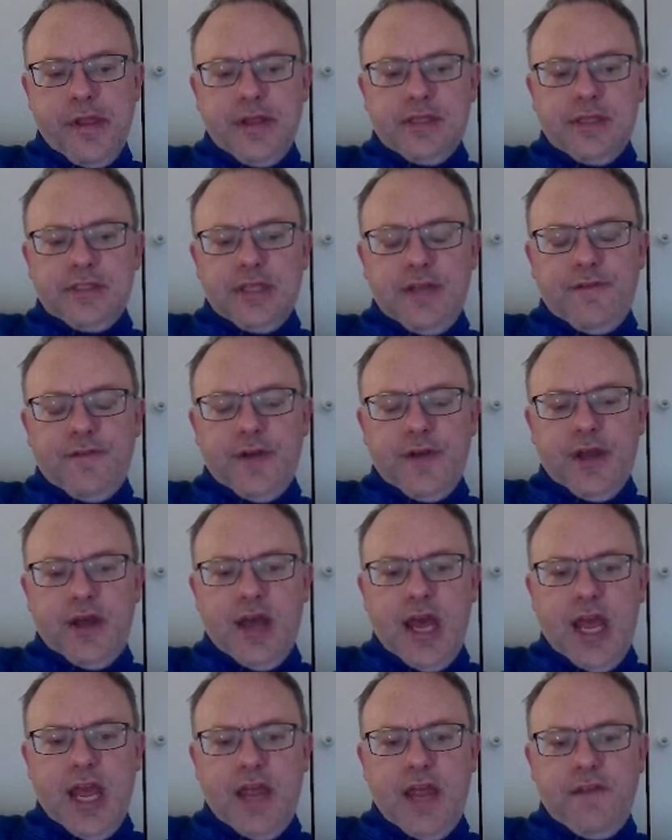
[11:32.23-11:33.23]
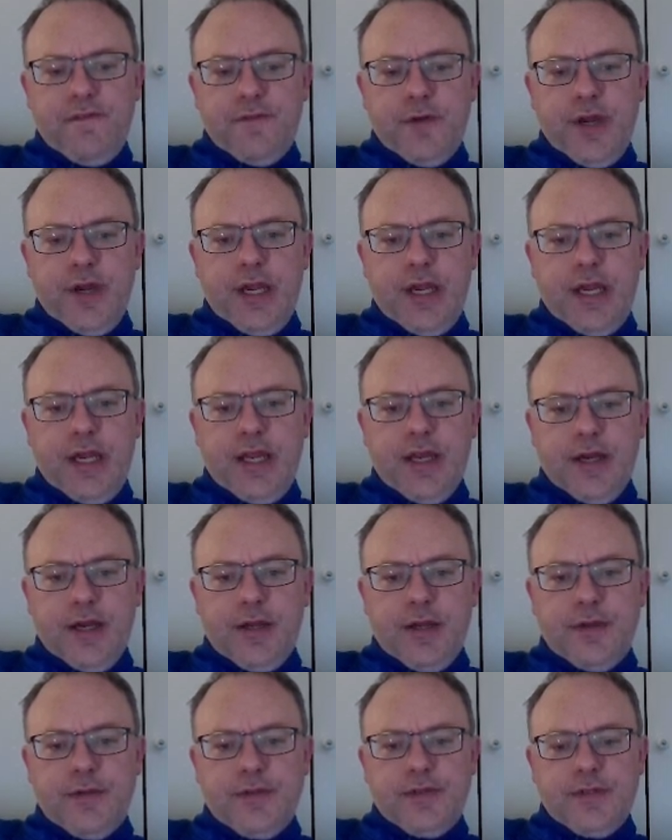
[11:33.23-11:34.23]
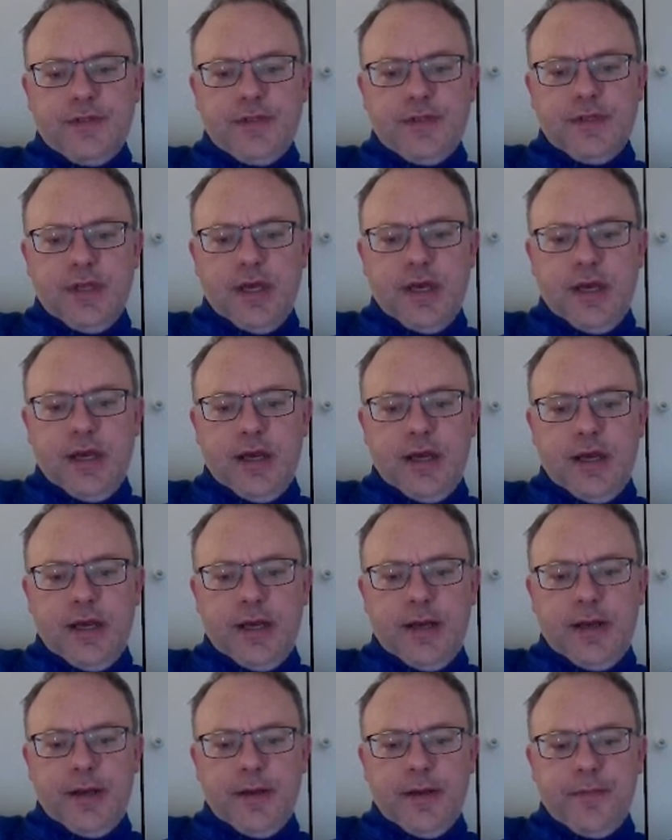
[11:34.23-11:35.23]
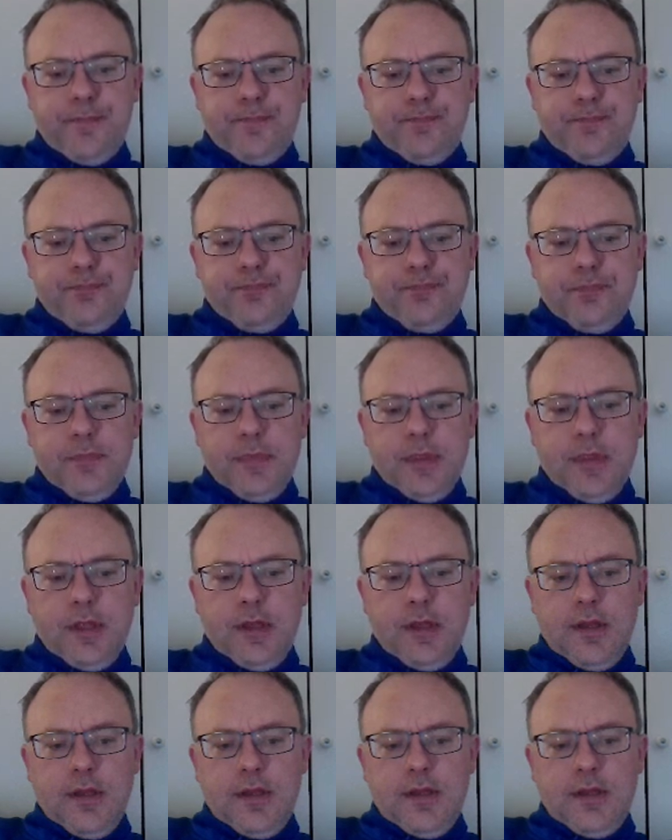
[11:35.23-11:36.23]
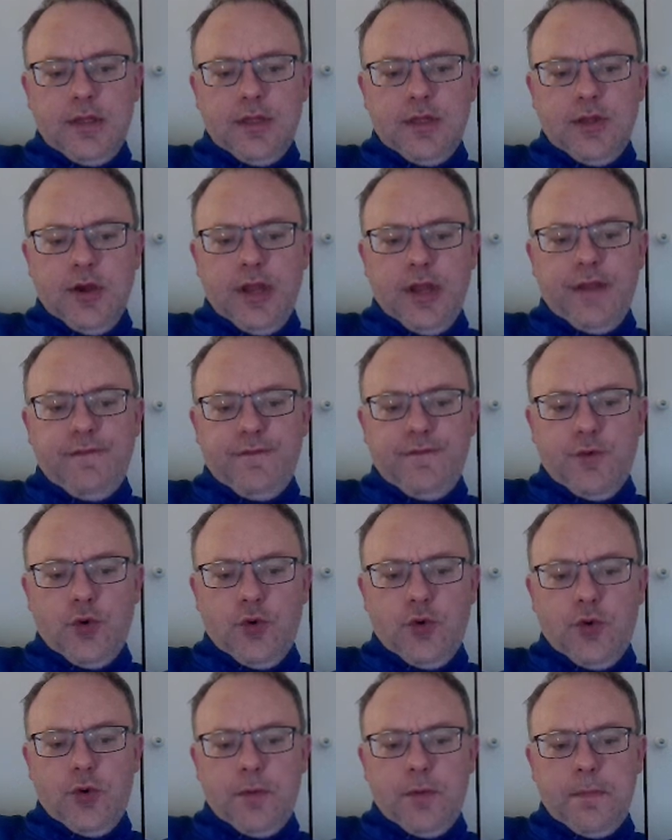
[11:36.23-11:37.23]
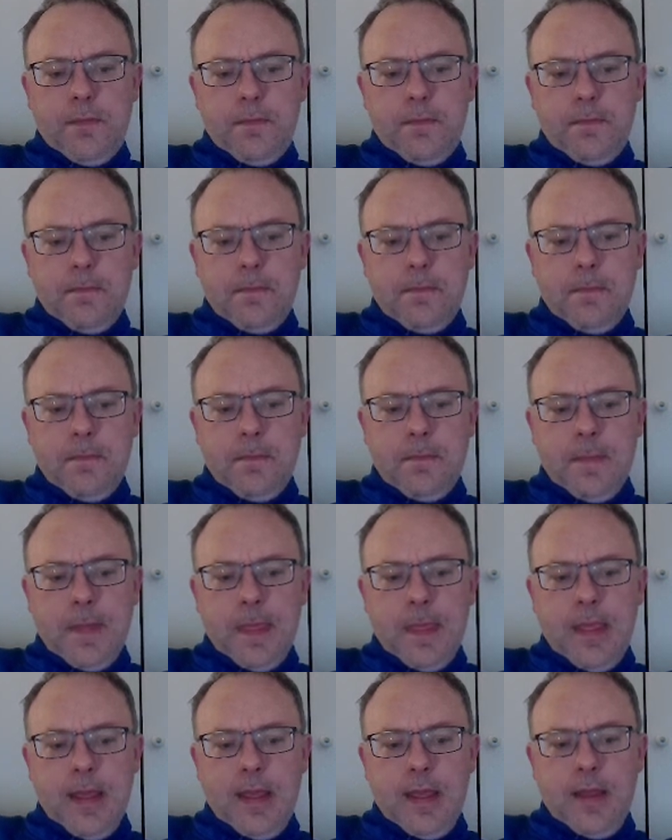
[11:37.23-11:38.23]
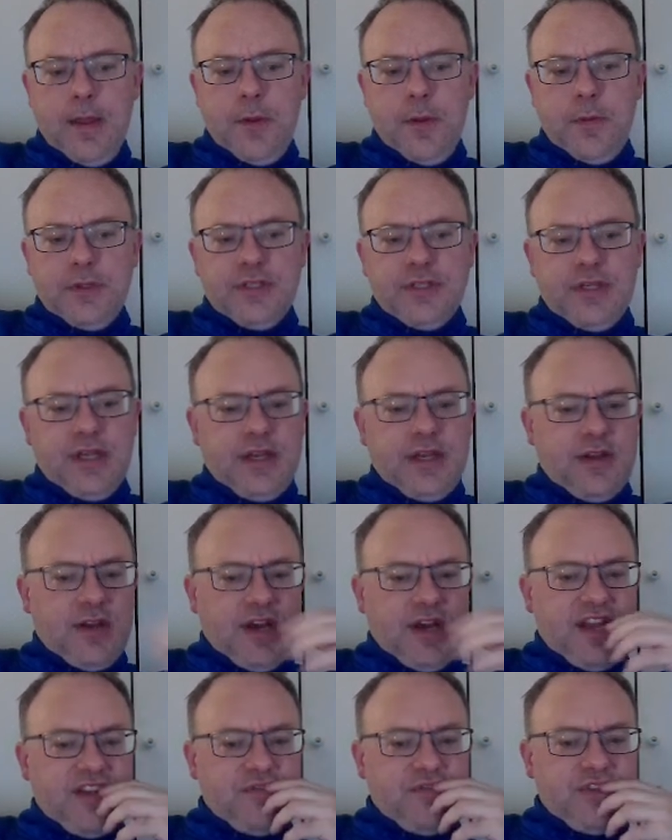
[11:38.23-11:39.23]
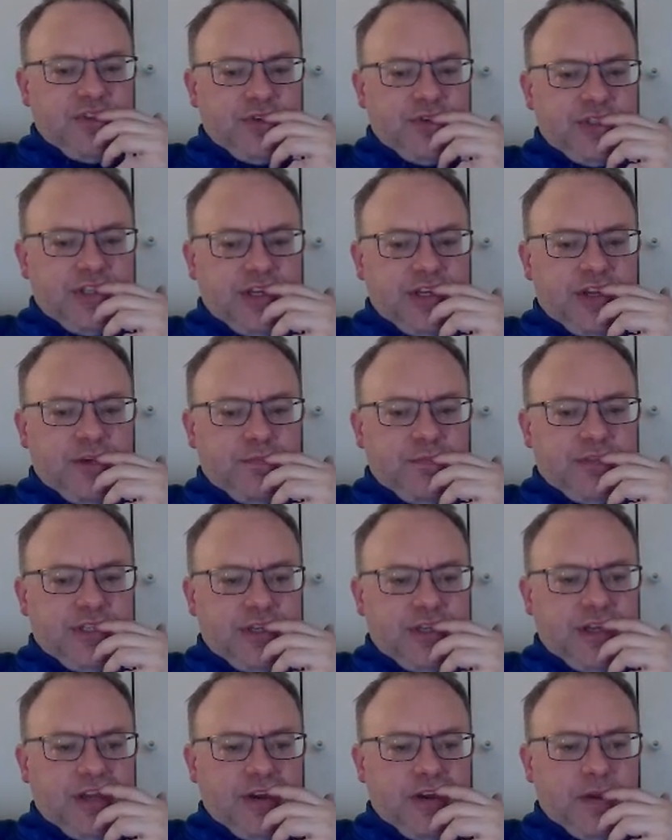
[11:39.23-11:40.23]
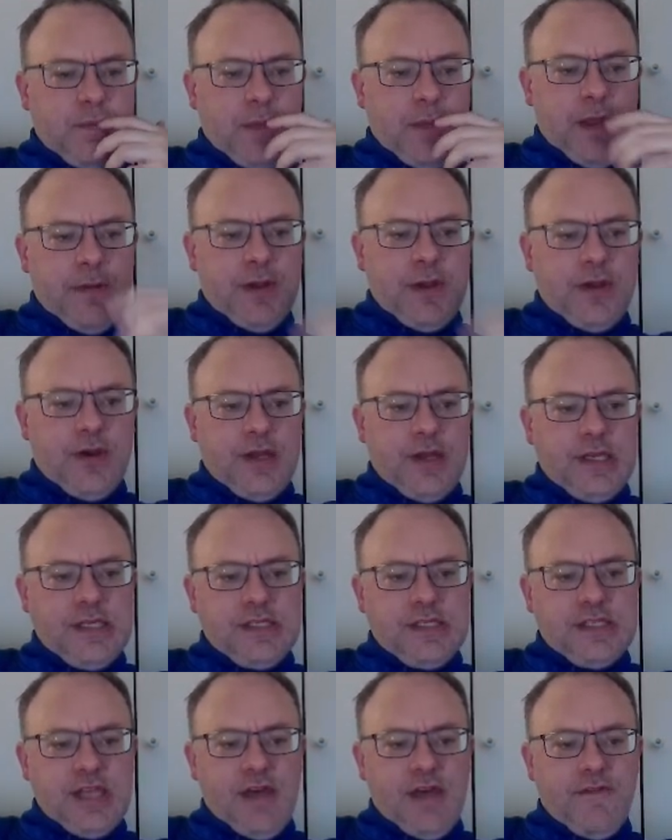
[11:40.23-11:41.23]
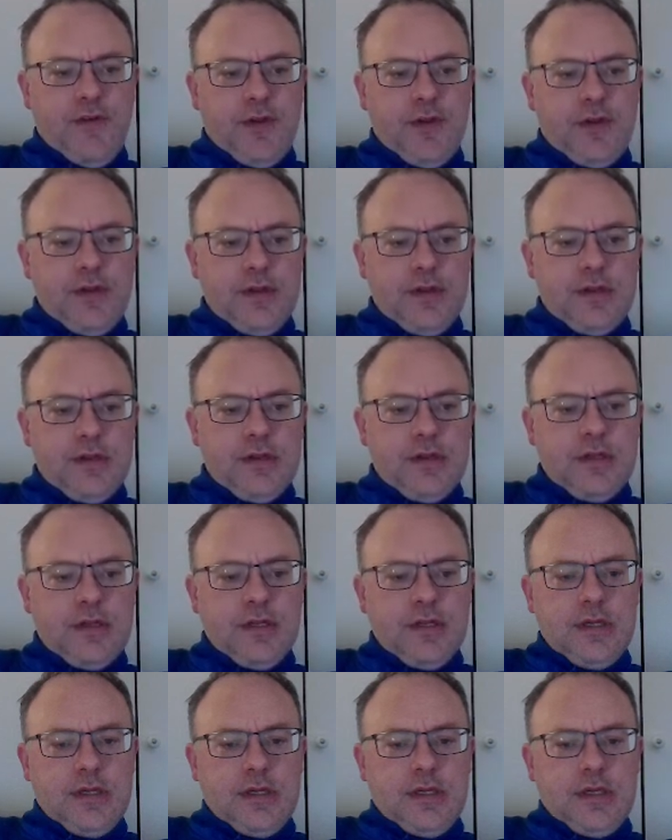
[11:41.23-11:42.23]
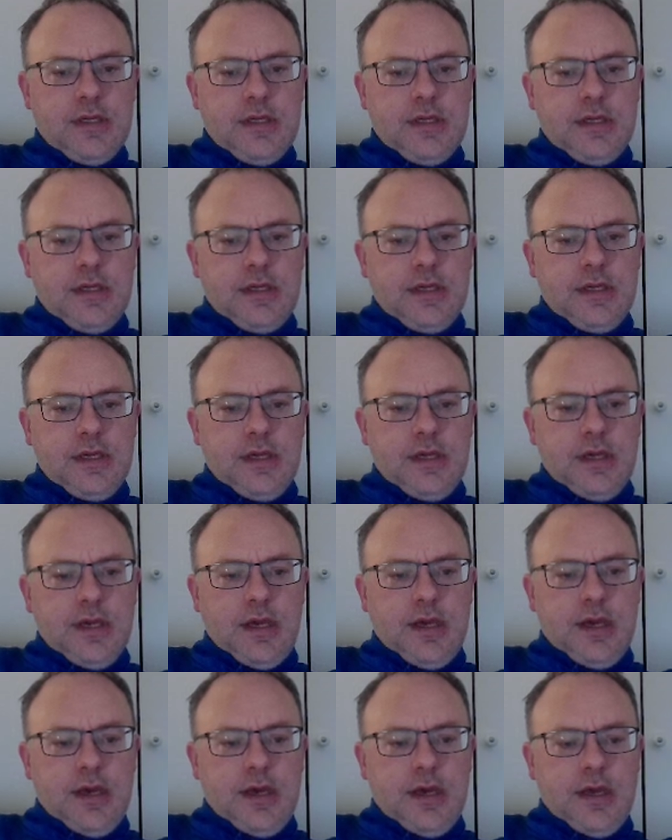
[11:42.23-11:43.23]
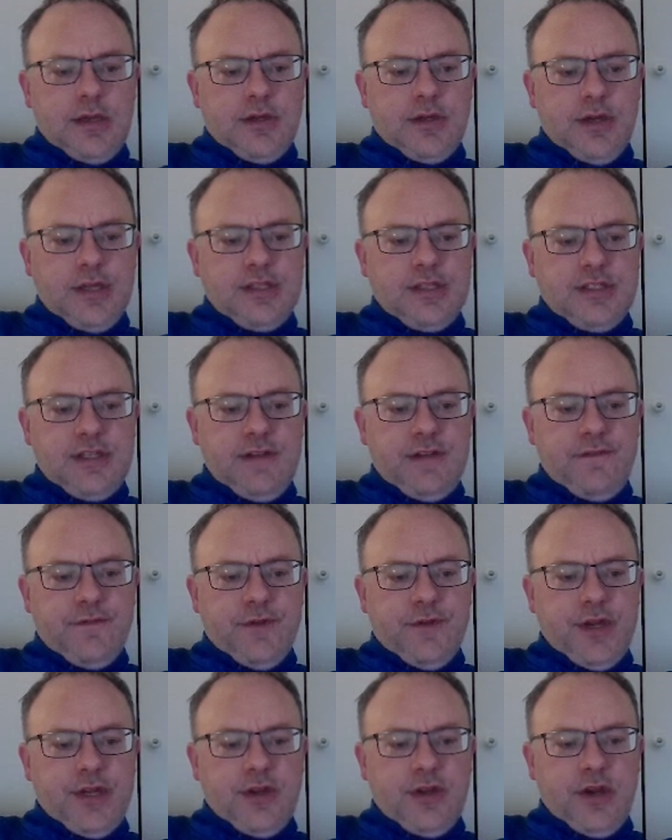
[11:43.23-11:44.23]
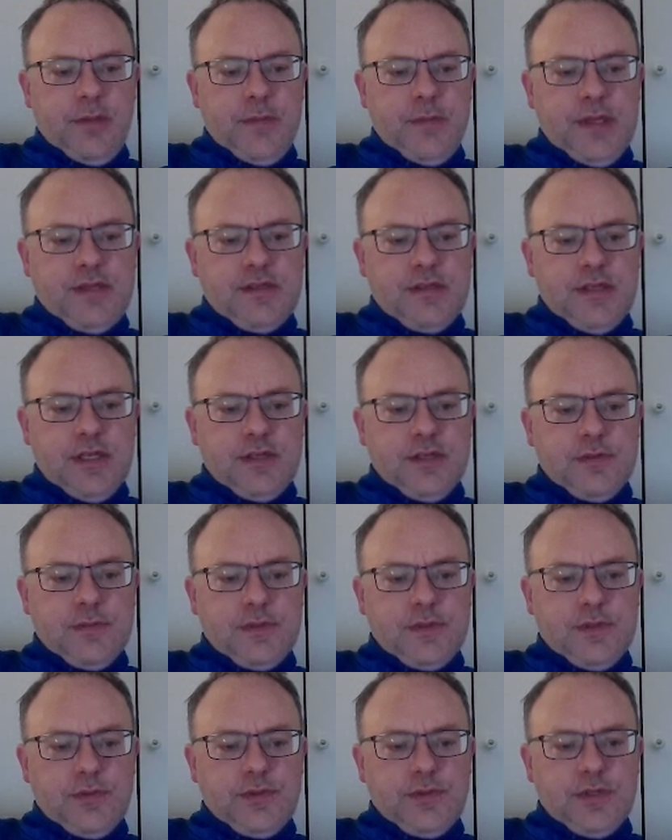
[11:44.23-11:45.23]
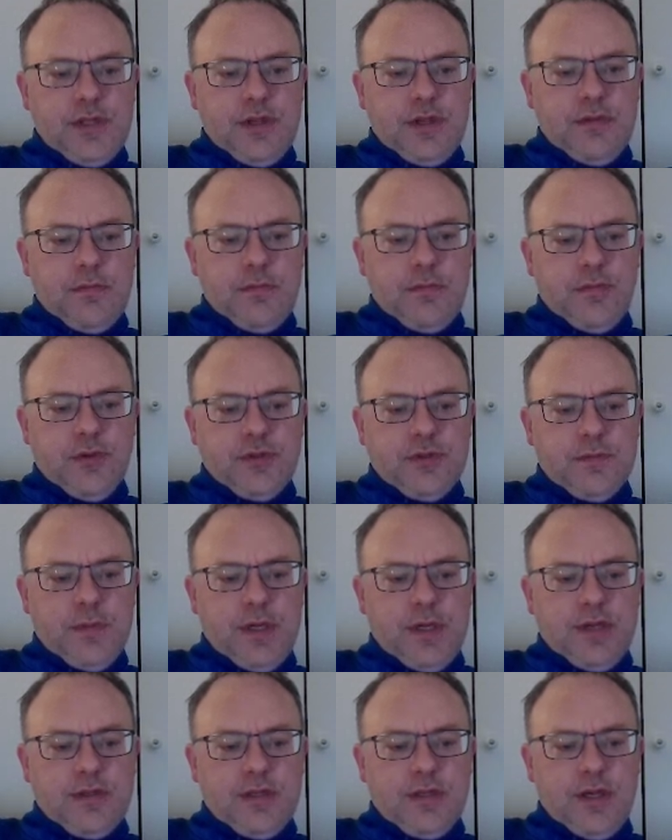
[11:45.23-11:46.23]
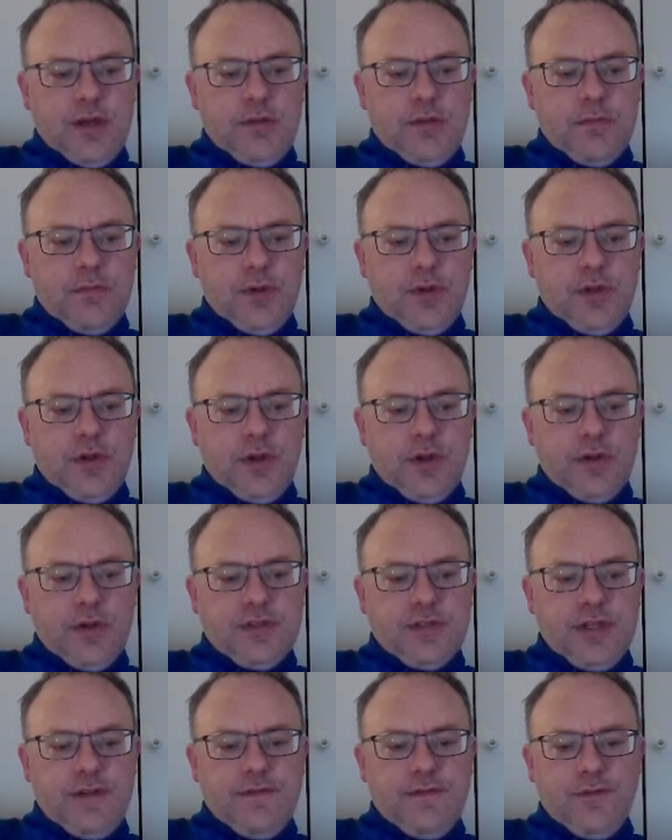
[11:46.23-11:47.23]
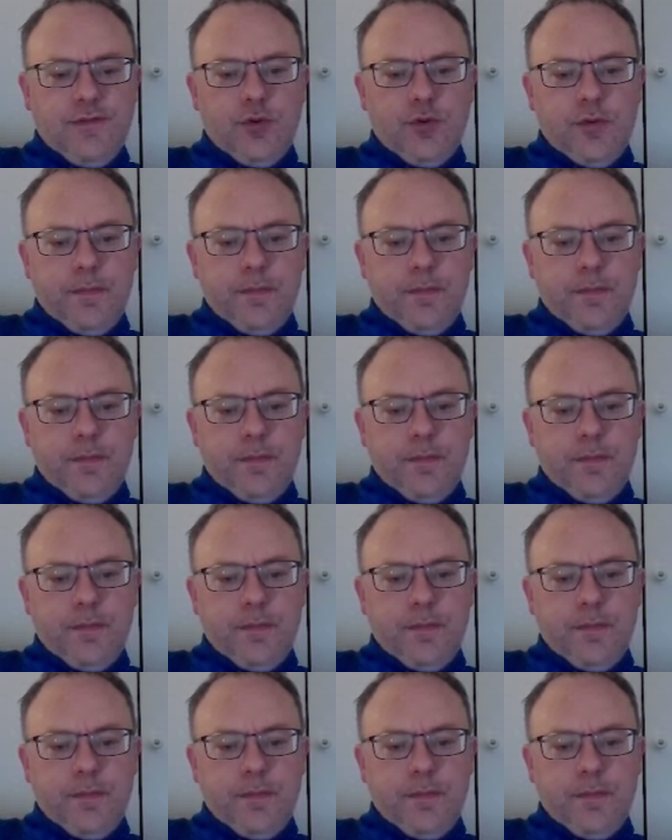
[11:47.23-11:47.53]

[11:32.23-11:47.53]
If I go a3, he goes knight e4, which I didn't like. There was also the option of going maybe knight d7, knight c3, knight b6 was also a possibility to go put the knight on c4.